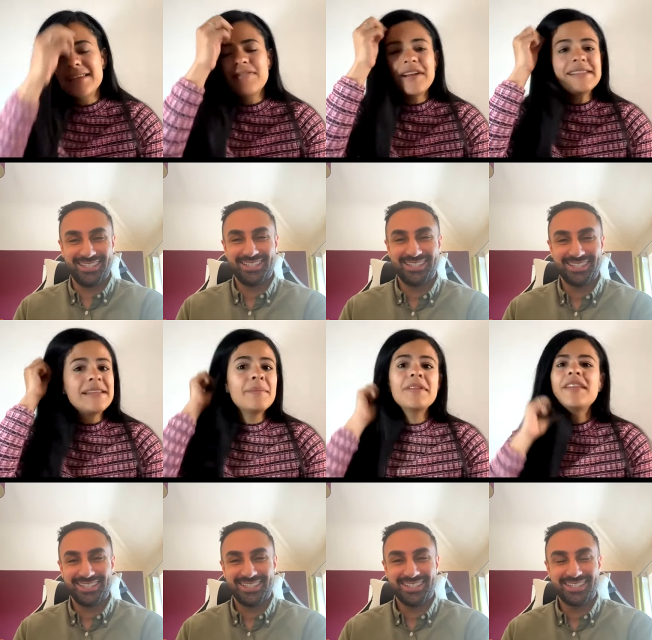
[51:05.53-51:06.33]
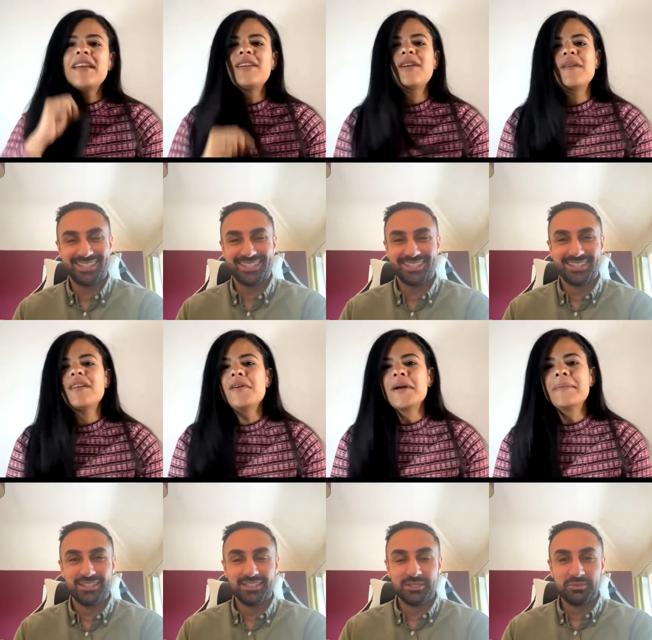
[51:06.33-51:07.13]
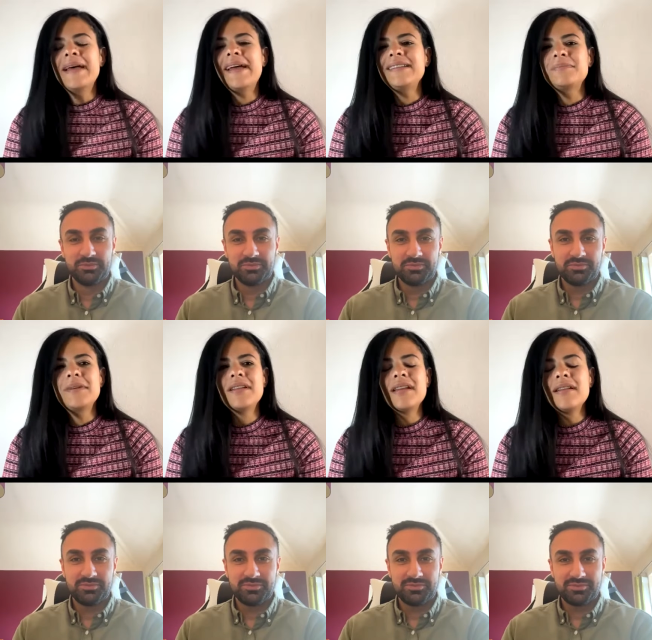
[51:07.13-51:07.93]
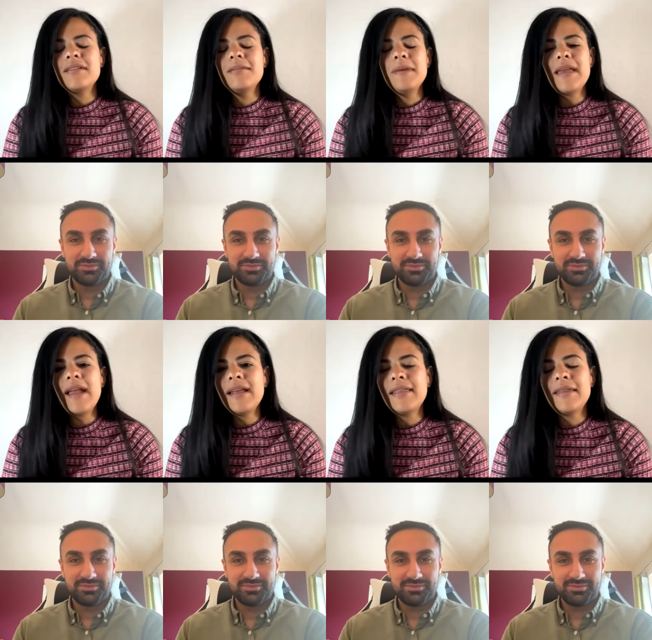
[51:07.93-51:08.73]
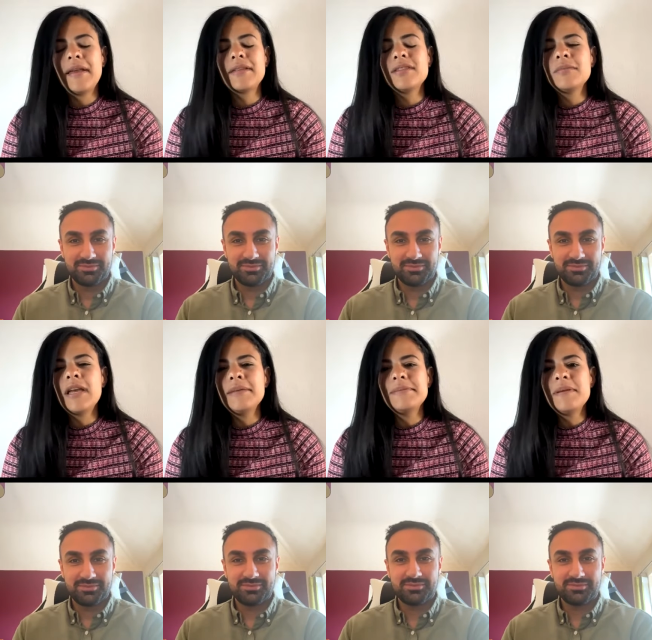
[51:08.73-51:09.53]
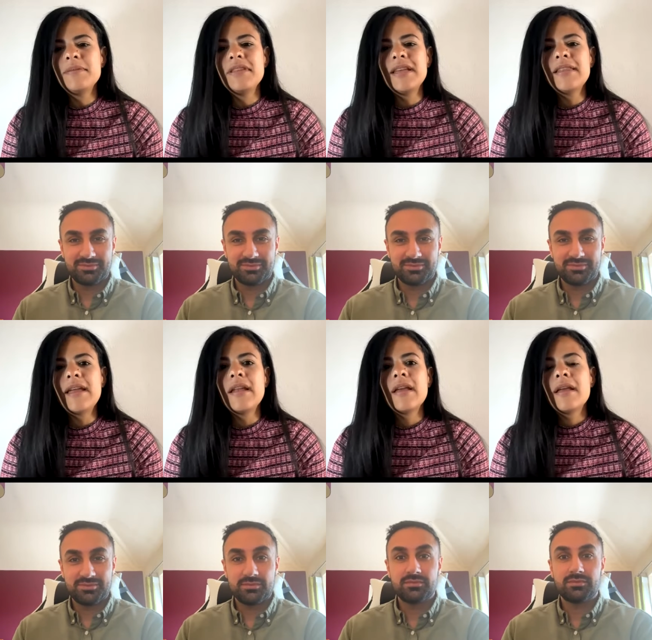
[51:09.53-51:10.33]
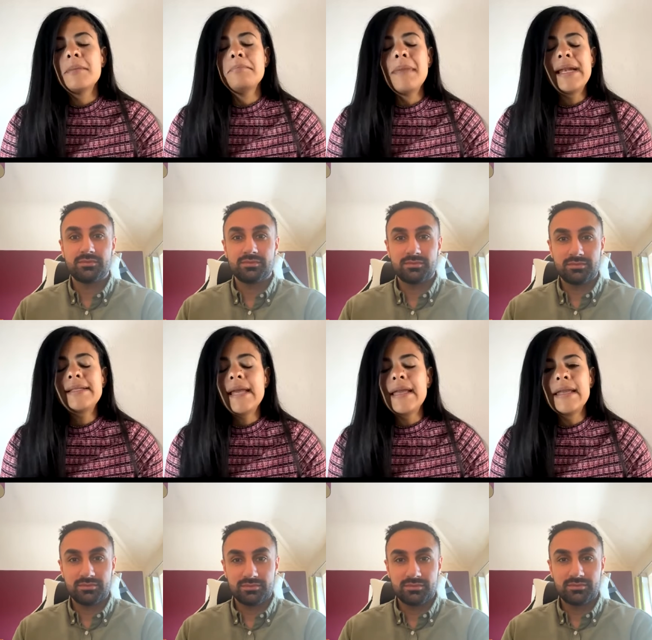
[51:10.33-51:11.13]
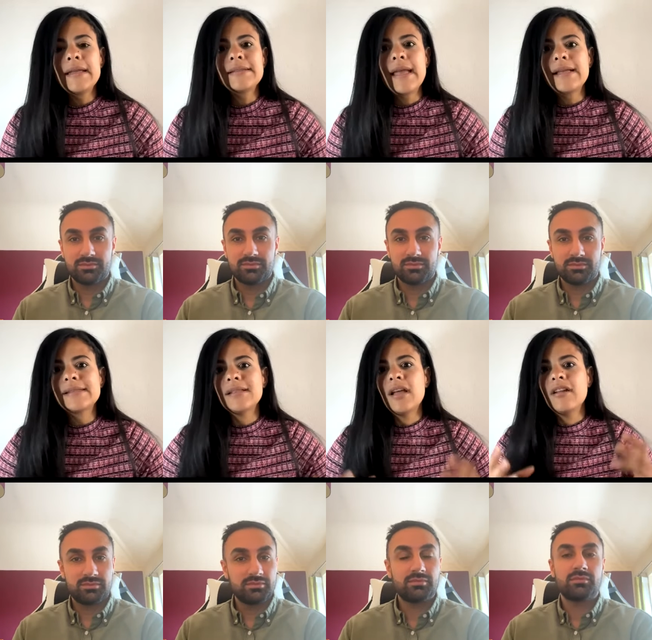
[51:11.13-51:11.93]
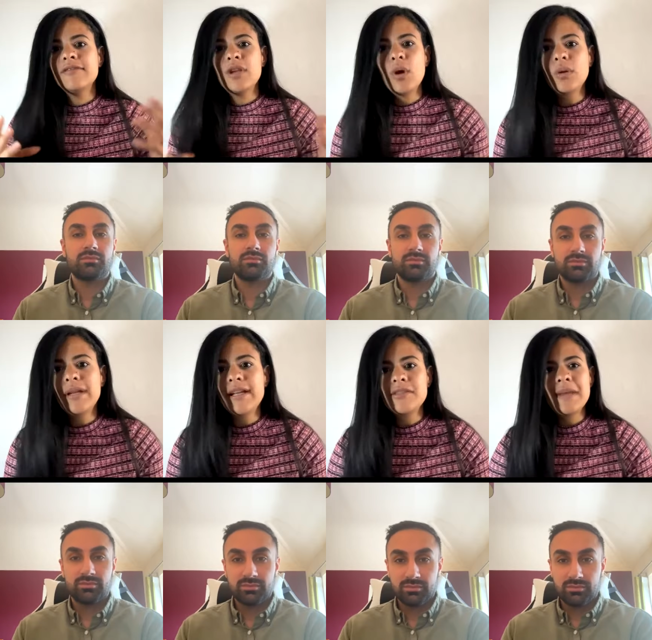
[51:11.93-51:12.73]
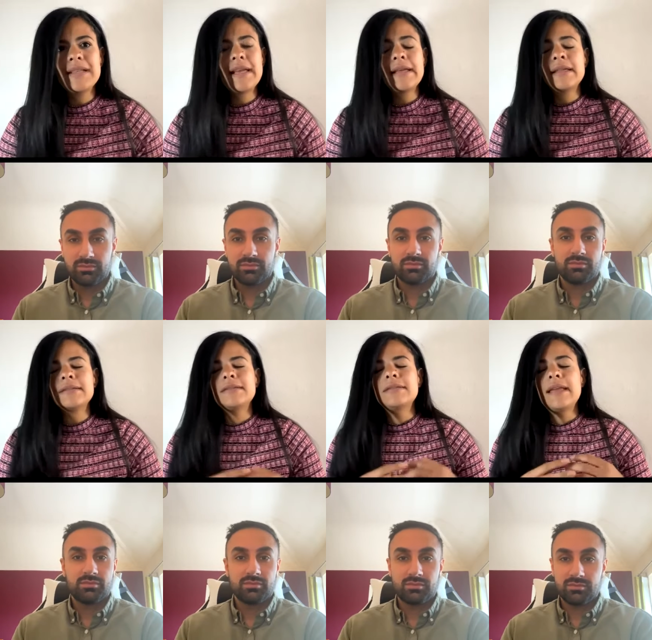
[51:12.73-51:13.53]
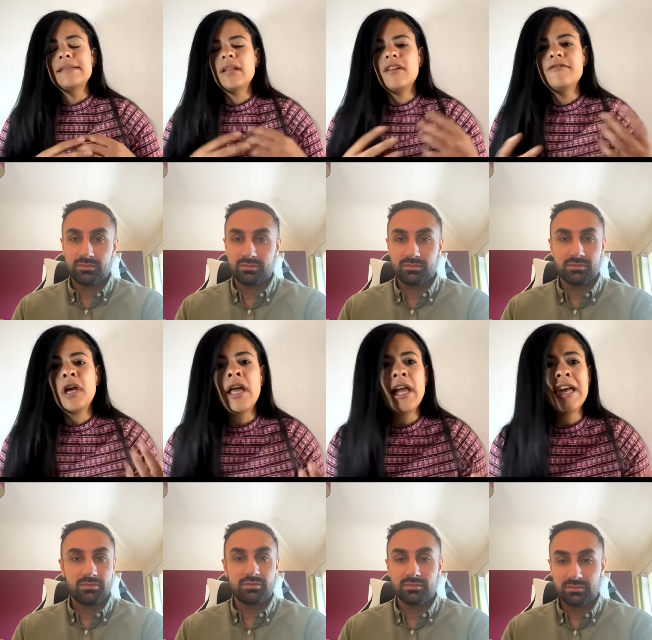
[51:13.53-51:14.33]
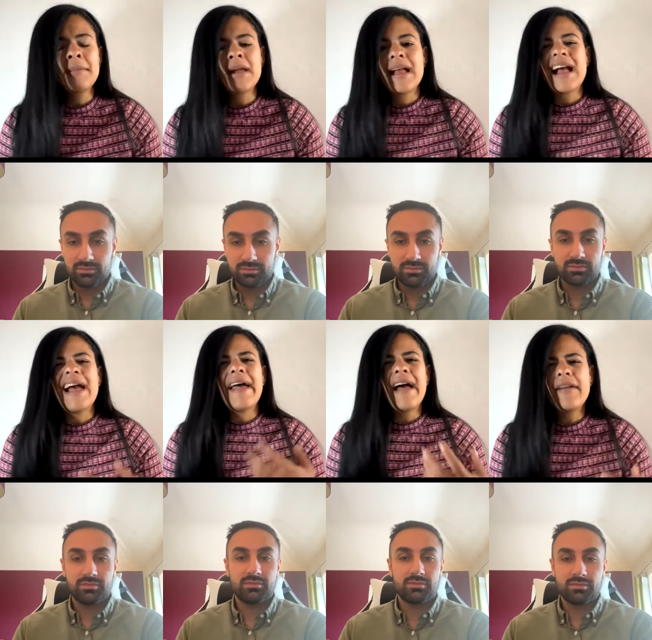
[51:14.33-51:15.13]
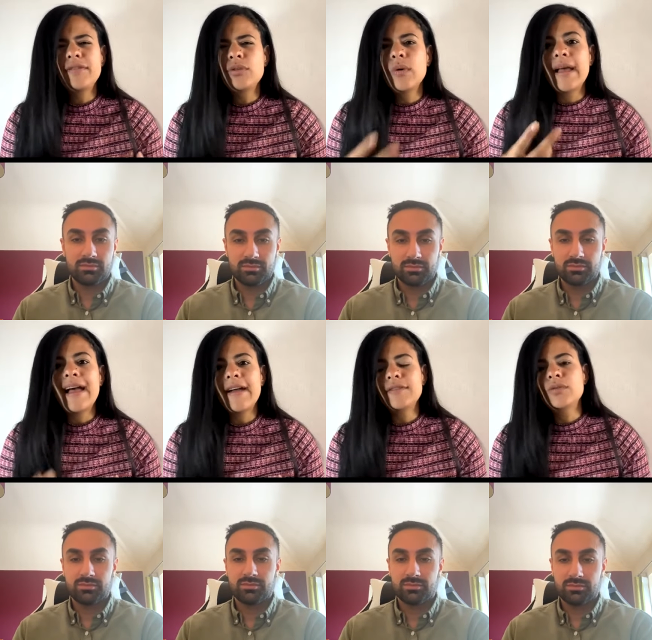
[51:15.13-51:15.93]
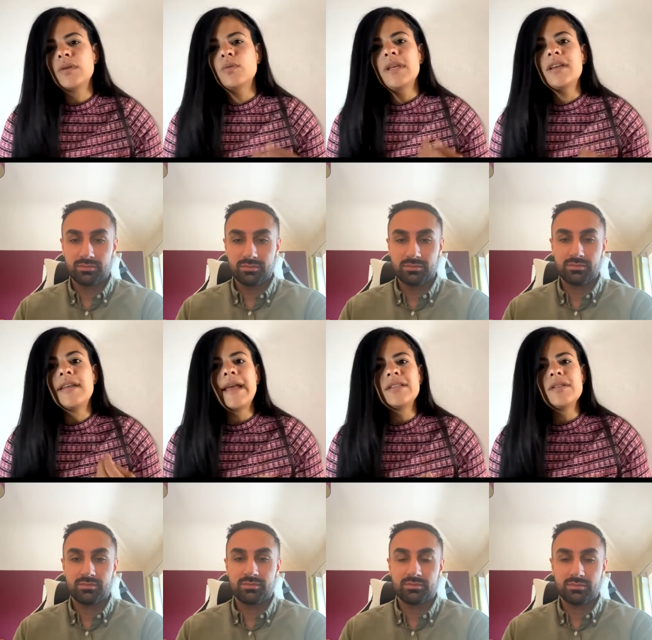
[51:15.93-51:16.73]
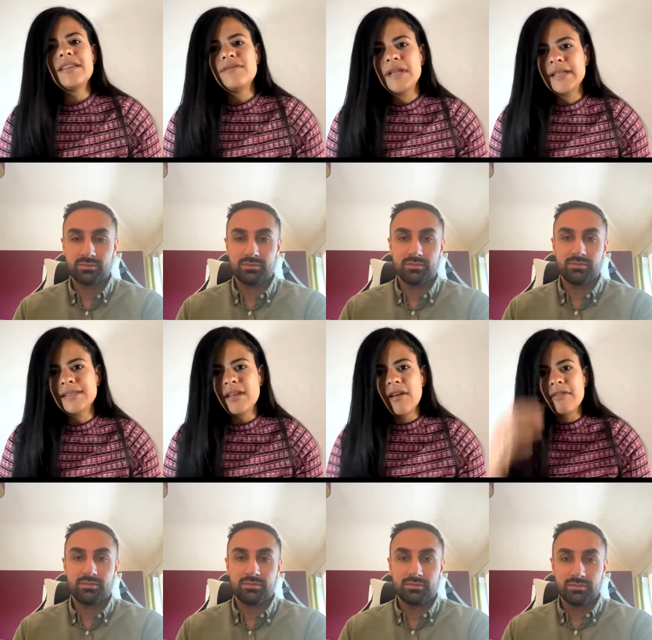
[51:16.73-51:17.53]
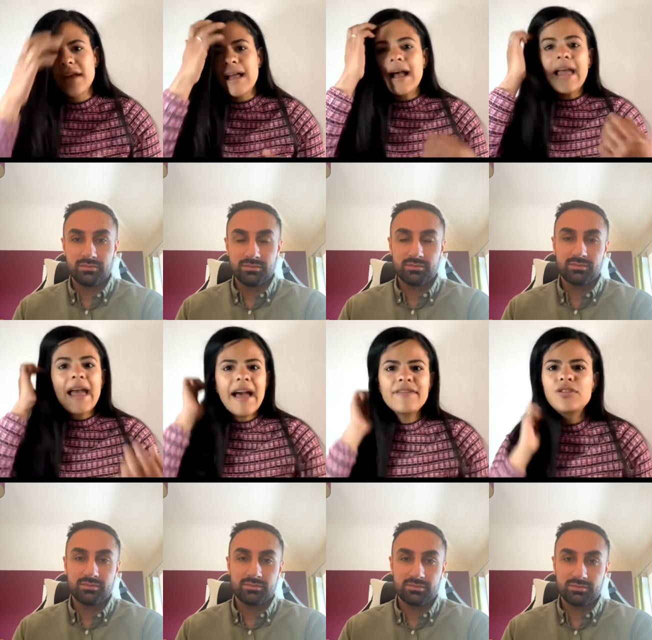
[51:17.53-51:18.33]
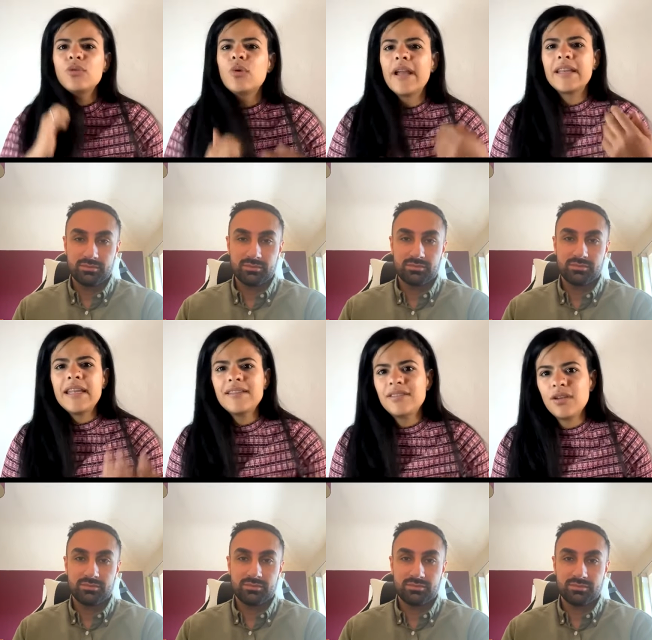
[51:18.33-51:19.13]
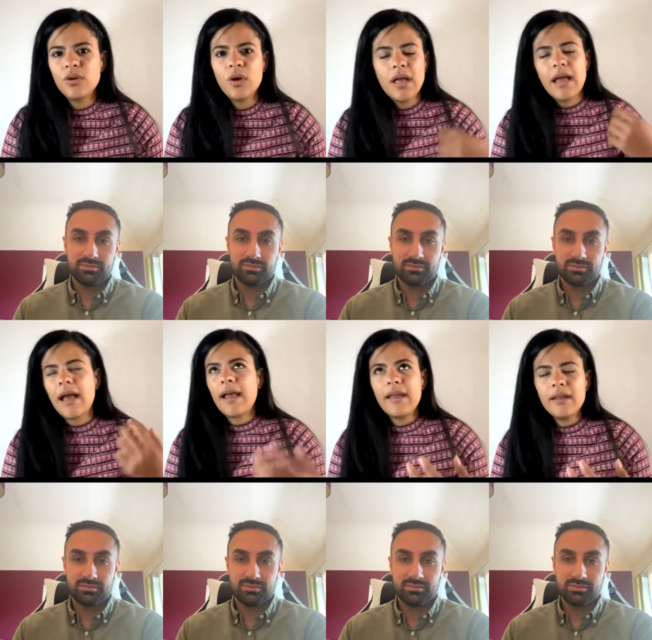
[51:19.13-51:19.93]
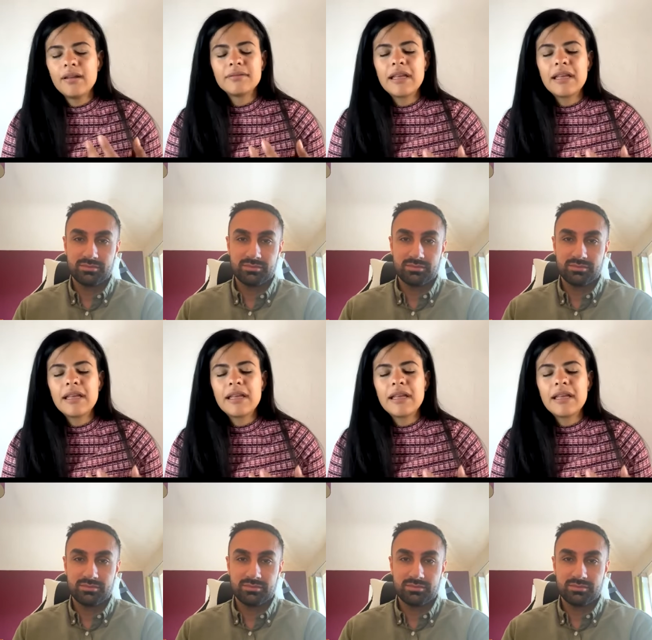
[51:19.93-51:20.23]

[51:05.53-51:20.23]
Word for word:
Speaker 1: a very simple thing, you know, a yoga mat, but it could be anything. Sometimes people think that meditating takes a lot of knowledge, meditating takes a lot of time. I have to, I have to, and we connect to these feelings of I have to, I need to. I